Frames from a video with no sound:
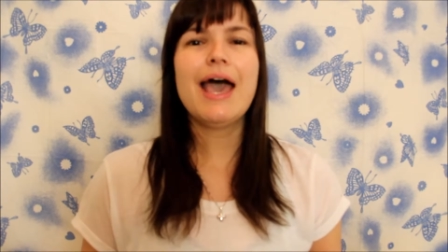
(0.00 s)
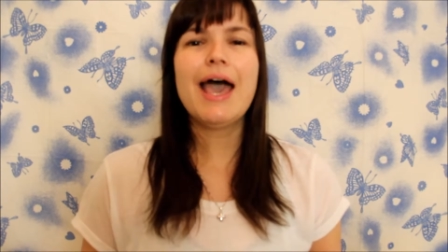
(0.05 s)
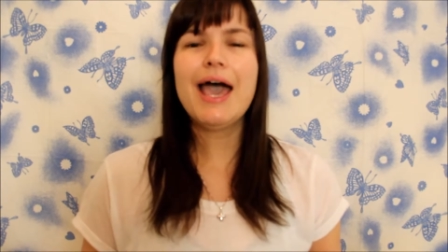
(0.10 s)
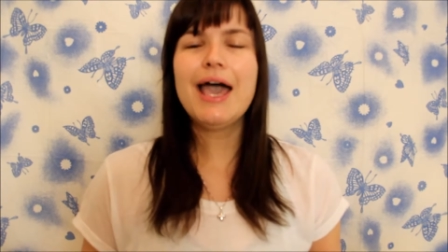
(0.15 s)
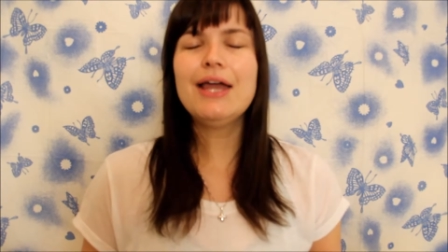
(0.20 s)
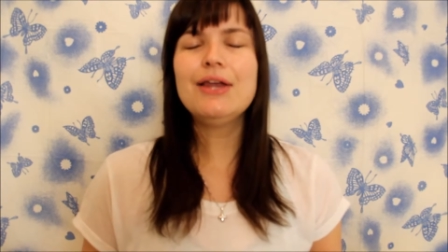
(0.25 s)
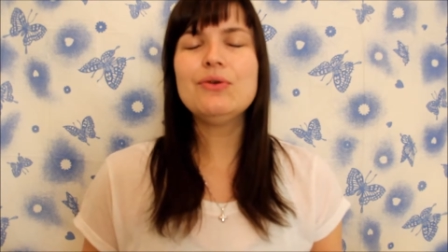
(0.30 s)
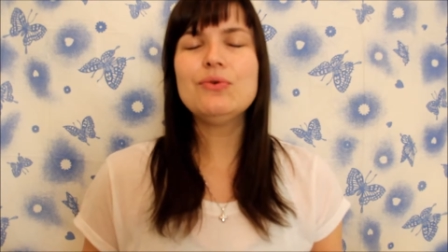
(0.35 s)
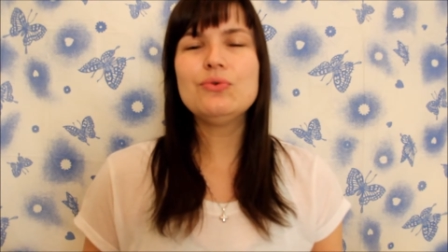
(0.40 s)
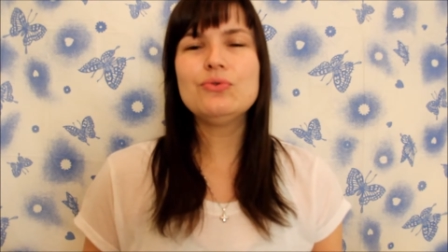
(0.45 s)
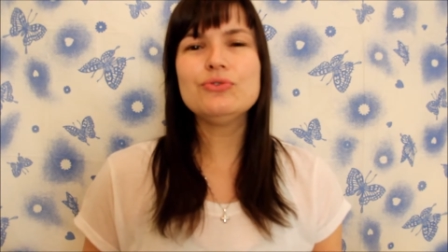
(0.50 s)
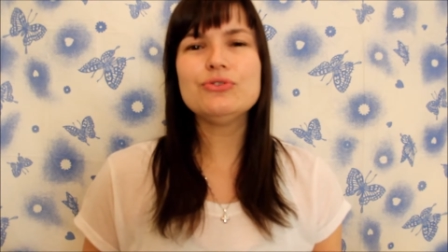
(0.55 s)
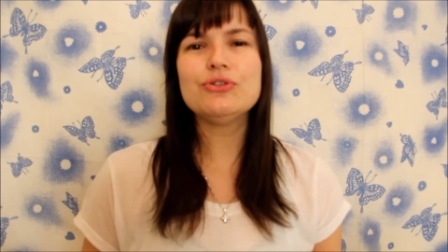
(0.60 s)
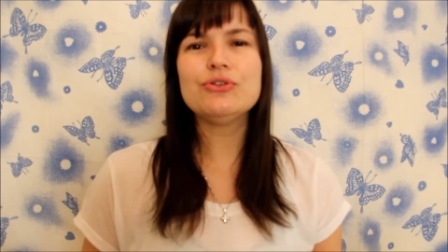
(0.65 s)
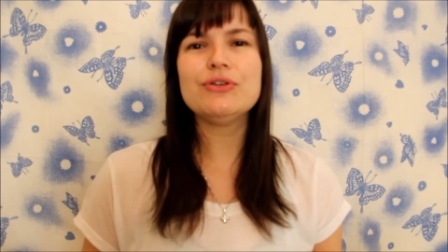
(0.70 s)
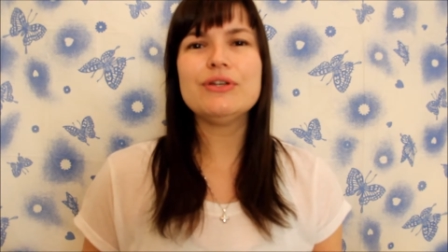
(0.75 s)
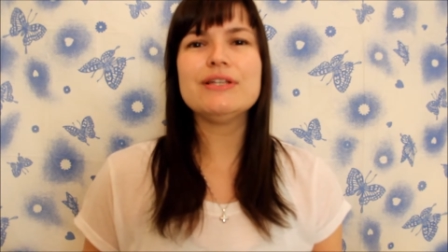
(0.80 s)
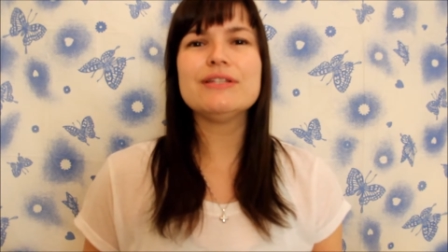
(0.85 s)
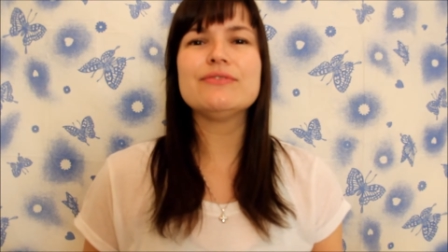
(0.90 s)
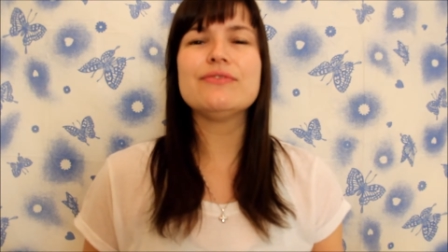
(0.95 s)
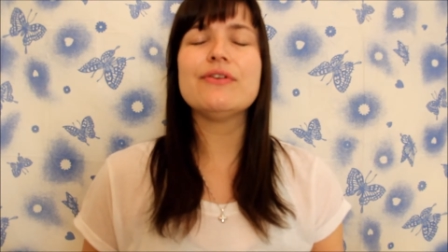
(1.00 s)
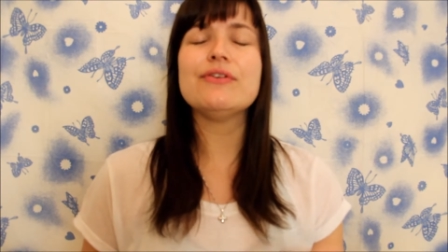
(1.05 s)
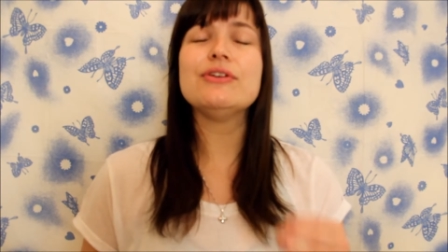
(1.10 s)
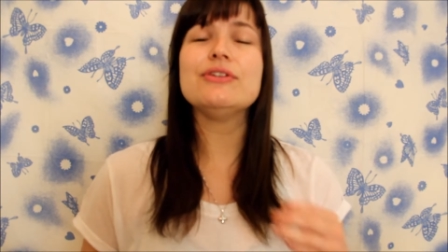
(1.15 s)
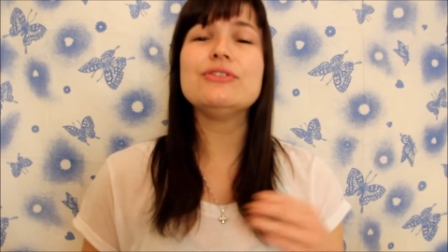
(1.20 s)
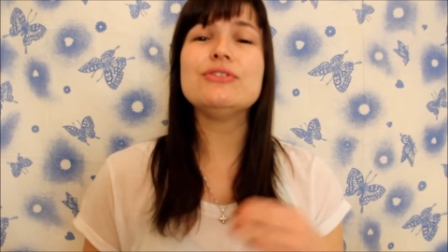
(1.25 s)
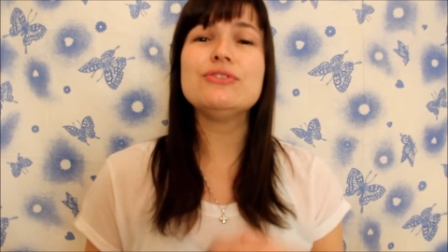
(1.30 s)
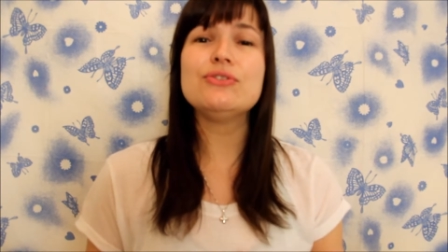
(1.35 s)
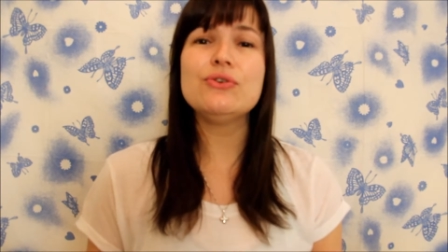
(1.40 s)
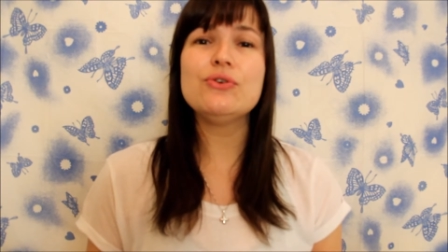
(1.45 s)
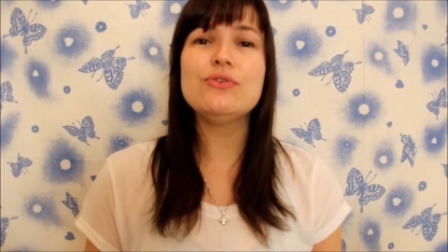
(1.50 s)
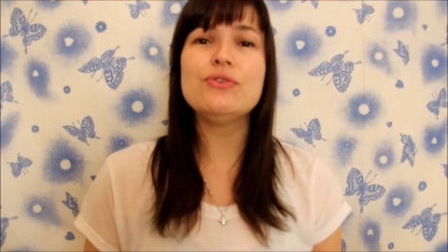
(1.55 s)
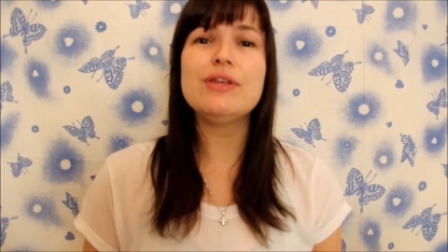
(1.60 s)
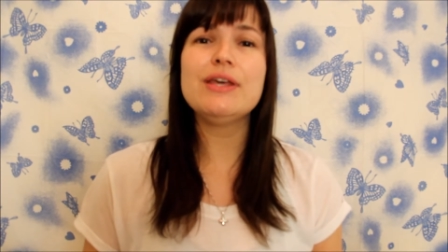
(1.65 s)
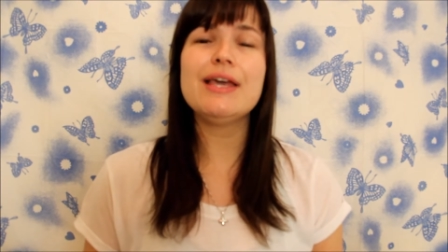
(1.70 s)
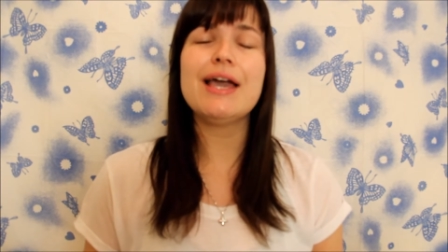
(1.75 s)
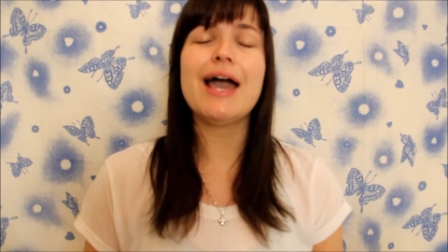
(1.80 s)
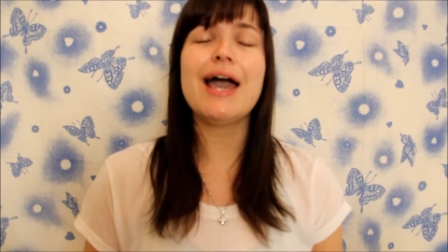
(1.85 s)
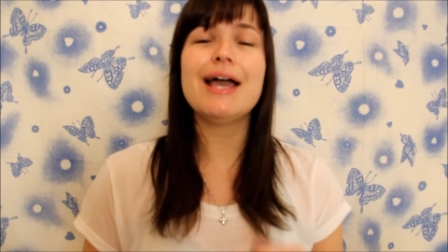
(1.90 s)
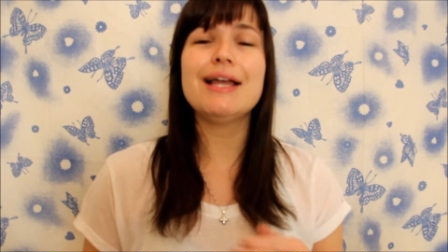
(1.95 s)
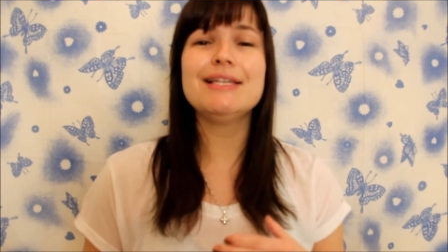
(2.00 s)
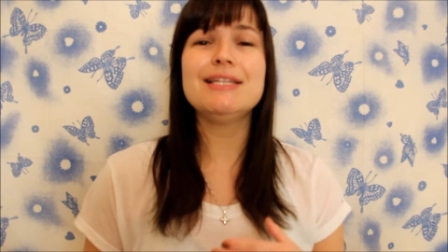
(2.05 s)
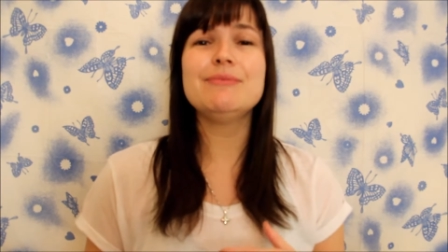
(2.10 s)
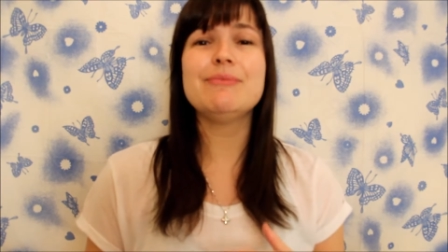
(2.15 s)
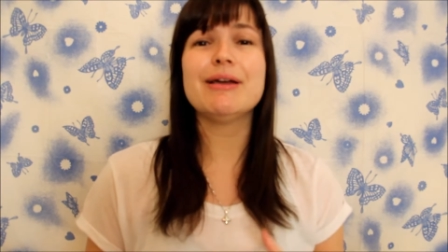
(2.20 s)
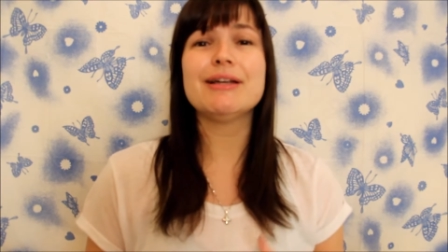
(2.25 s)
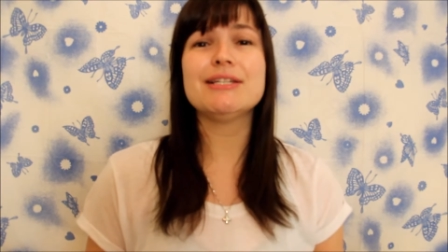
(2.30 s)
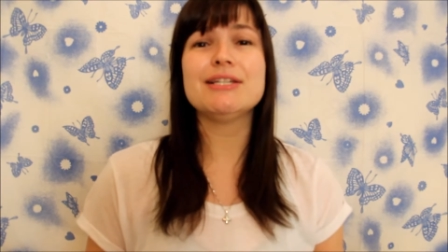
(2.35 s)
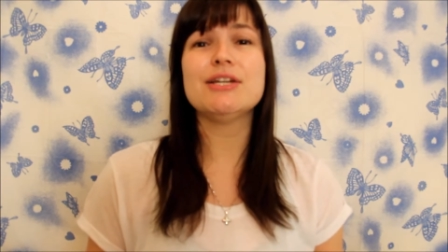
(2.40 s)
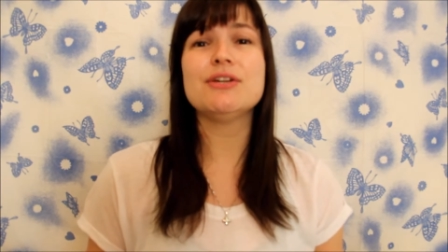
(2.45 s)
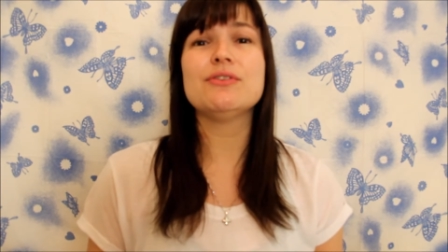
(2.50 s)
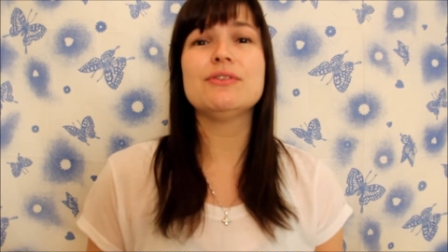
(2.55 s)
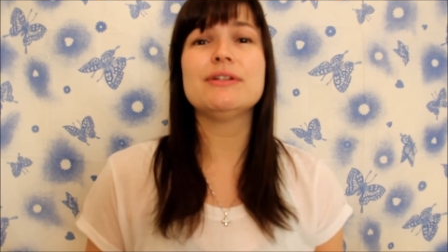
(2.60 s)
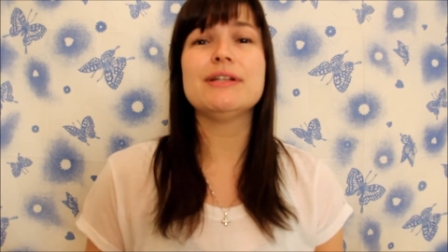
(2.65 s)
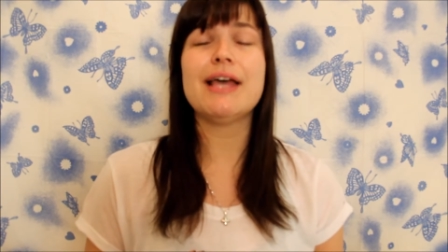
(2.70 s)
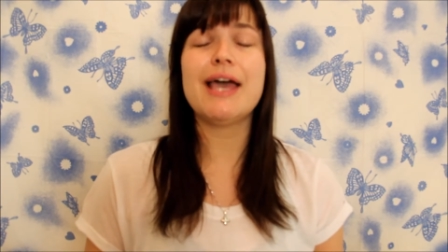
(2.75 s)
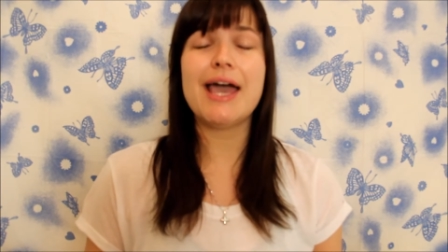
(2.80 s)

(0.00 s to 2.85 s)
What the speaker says: and also is very soothing, antibacterial,